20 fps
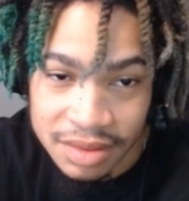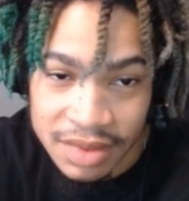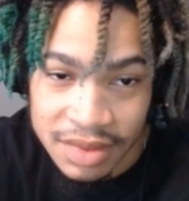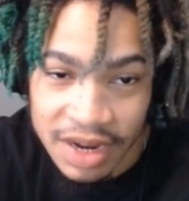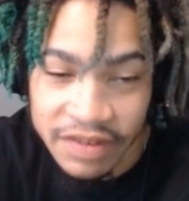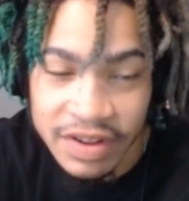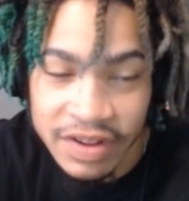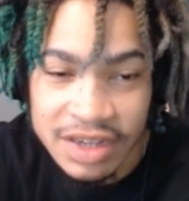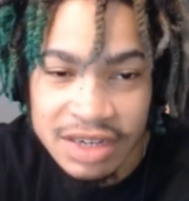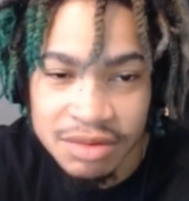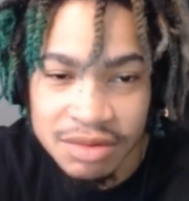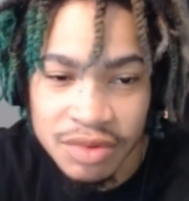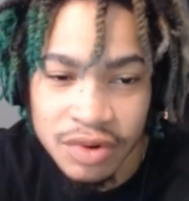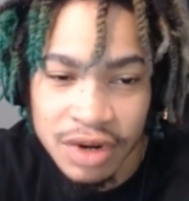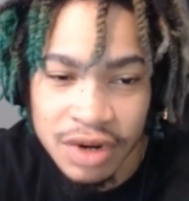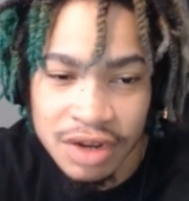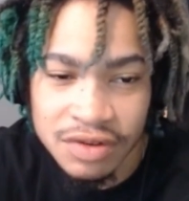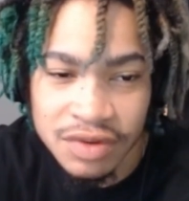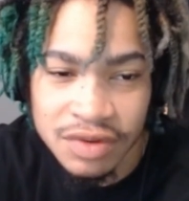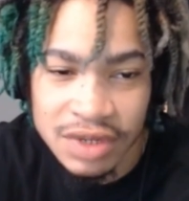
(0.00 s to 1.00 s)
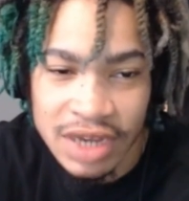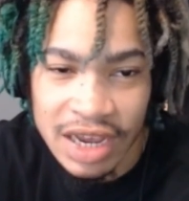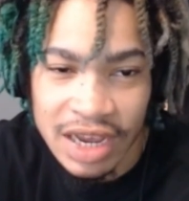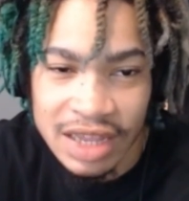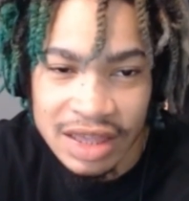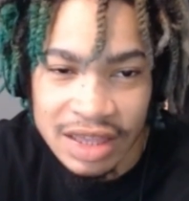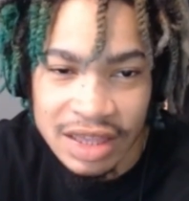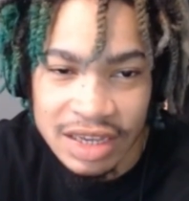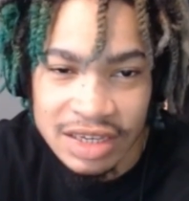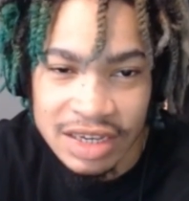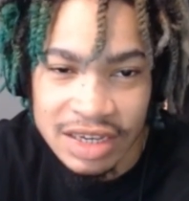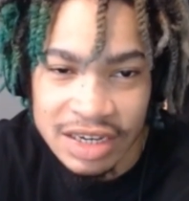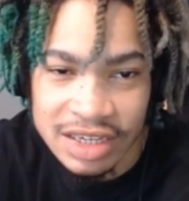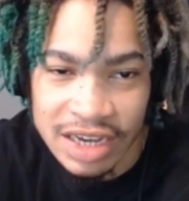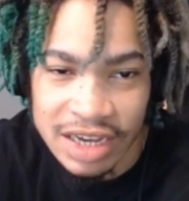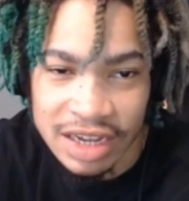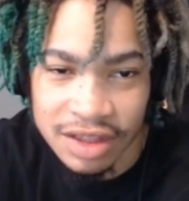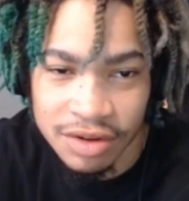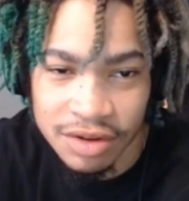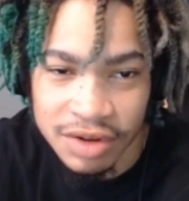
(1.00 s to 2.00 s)
feel like someone else was at this
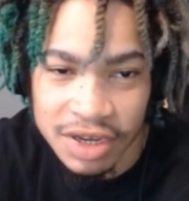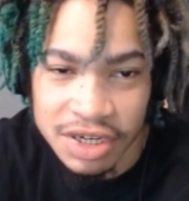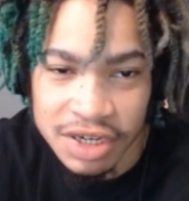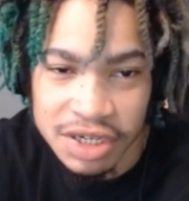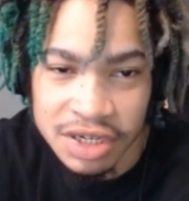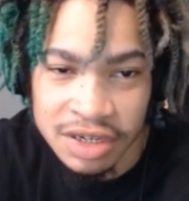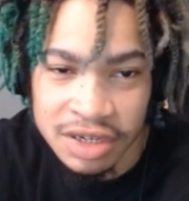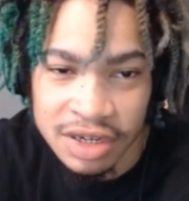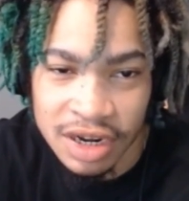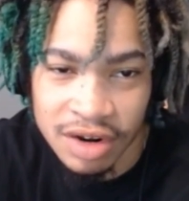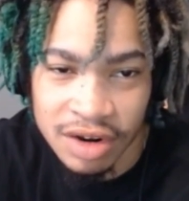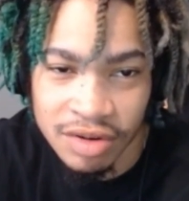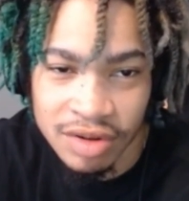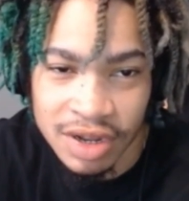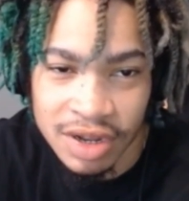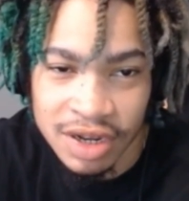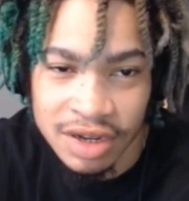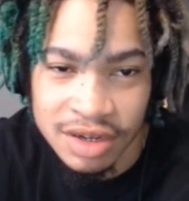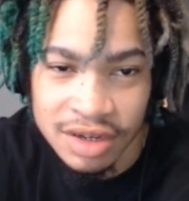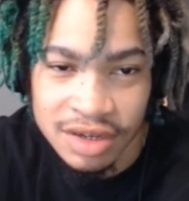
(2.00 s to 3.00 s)
exact location, not gonna lie.